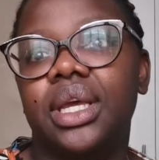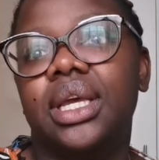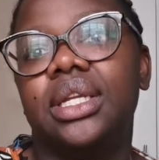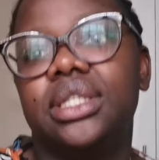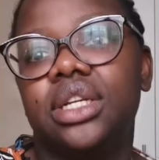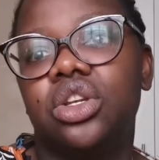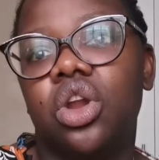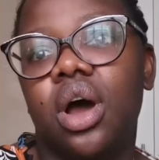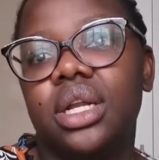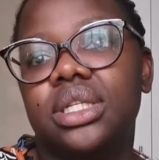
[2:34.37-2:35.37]
He did
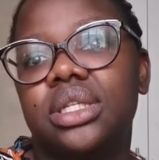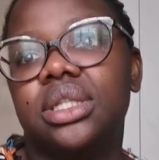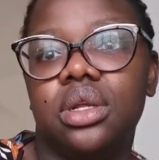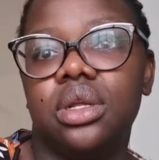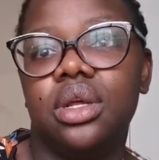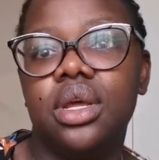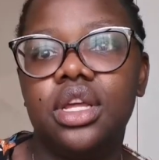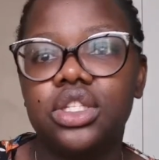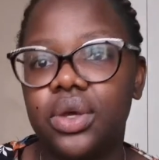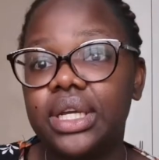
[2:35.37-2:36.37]
not
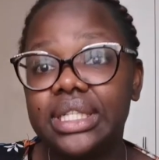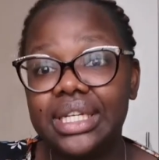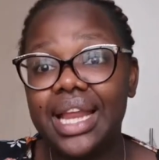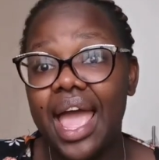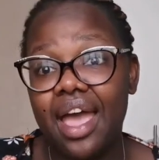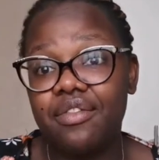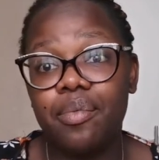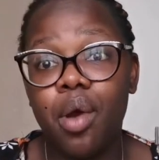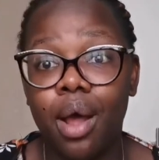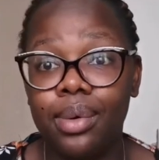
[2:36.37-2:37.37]
so he didn't have
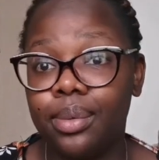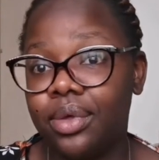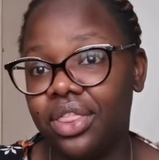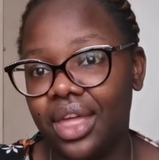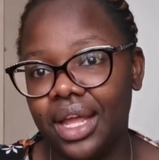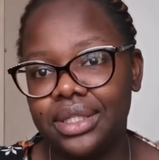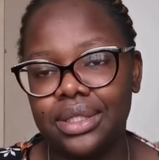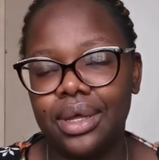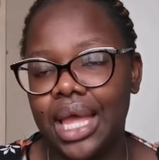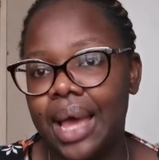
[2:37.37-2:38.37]
a problem with it.
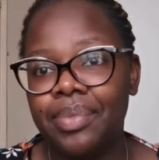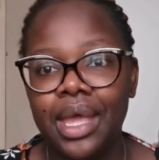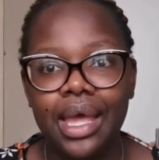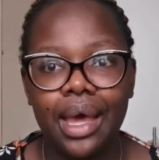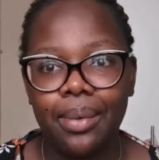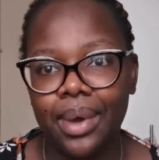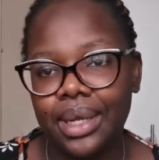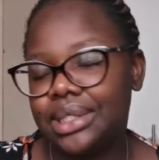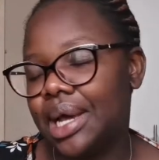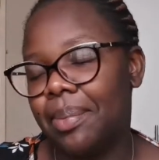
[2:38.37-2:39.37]
So yeah,
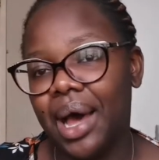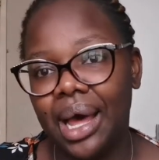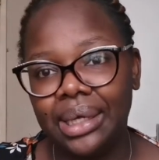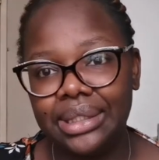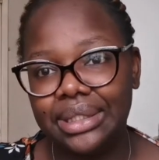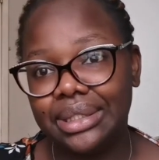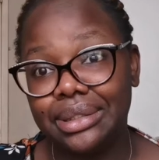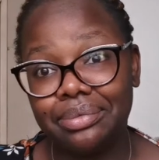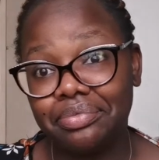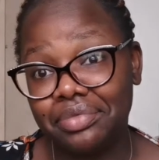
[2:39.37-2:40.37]
went about.
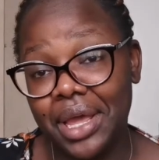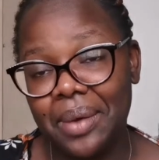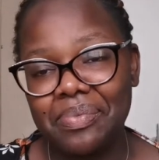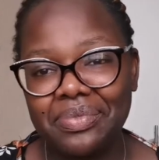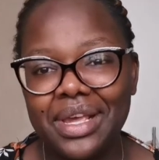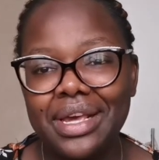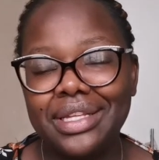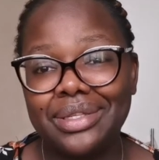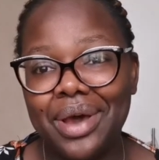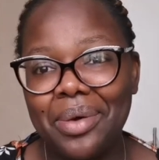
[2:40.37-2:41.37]
Yeah.
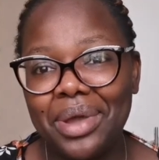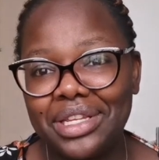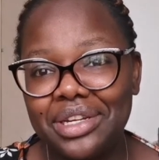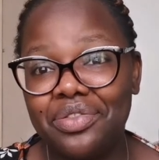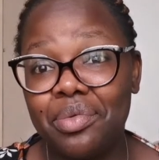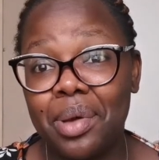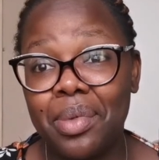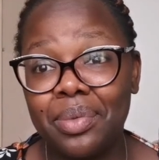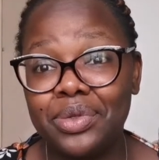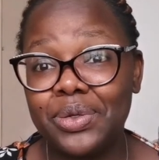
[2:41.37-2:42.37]
So I waited for my
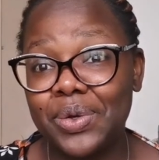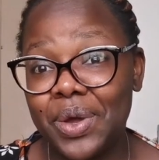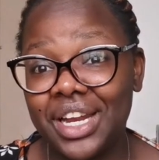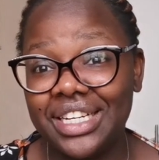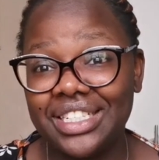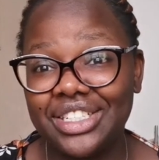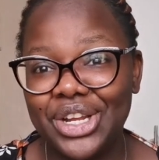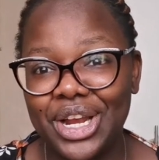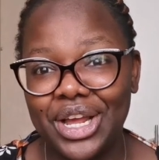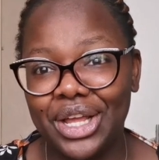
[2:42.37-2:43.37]
mom to know and I didn't
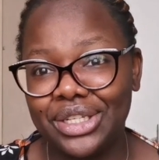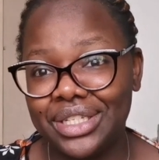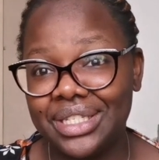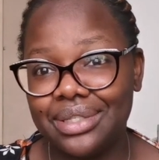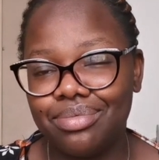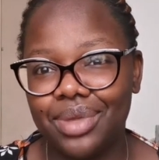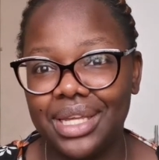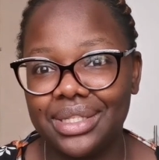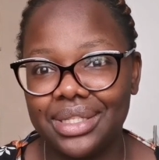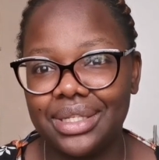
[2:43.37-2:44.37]
tell her just
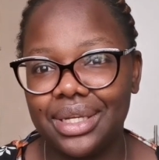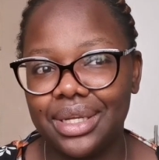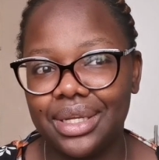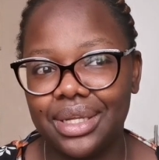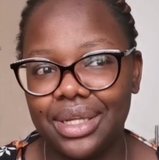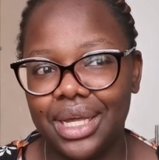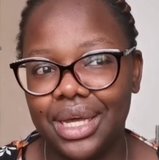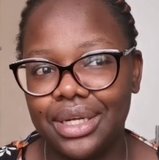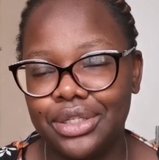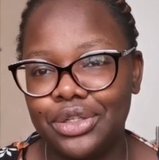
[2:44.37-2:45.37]
yesterday.
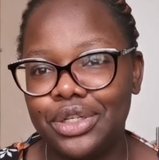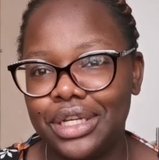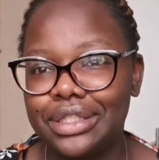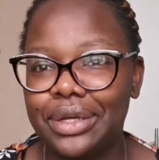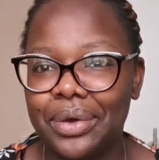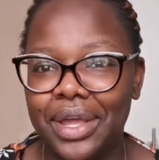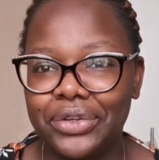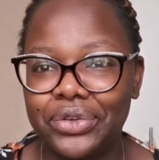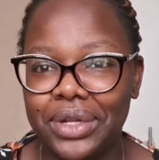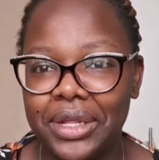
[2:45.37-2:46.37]
Yeah, two days ago
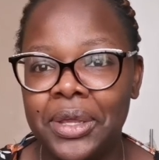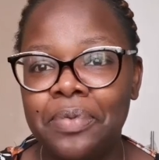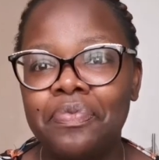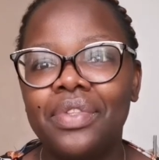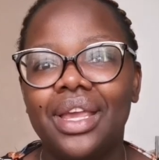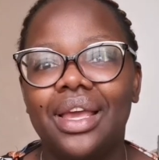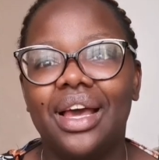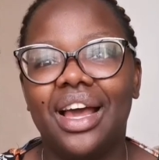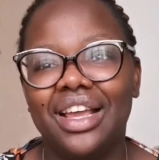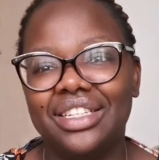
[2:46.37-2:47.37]
actually.
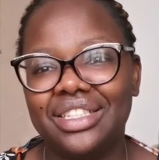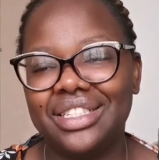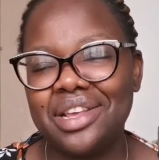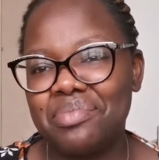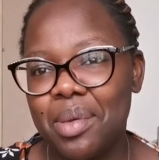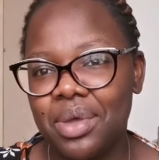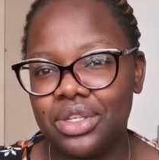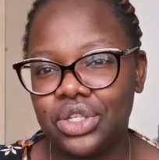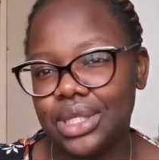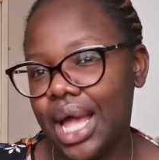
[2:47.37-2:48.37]
Uh, she sent me a
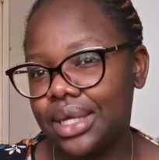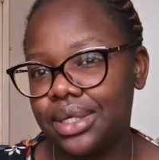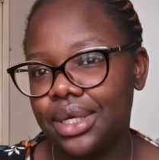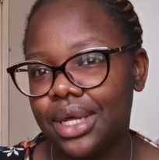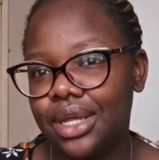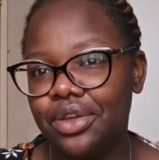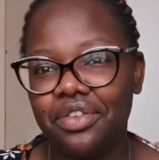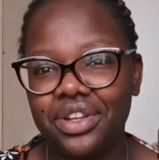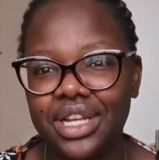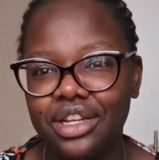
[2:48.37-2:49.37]
message. She's like, You
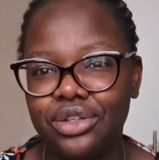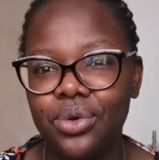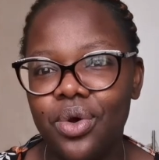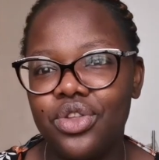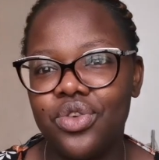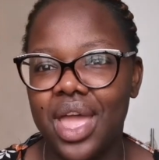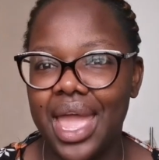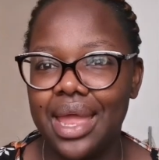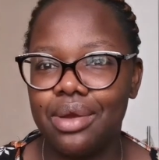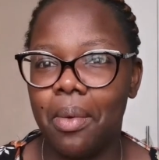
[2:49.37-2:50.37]
have a tattoo on your
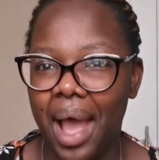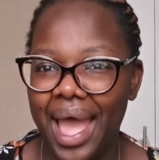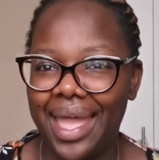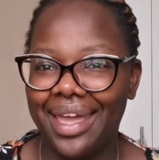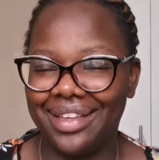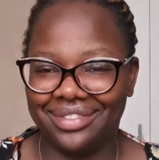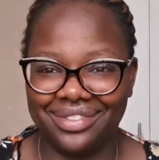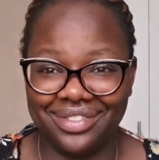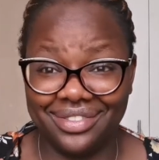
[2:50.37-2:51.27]
hand. Why?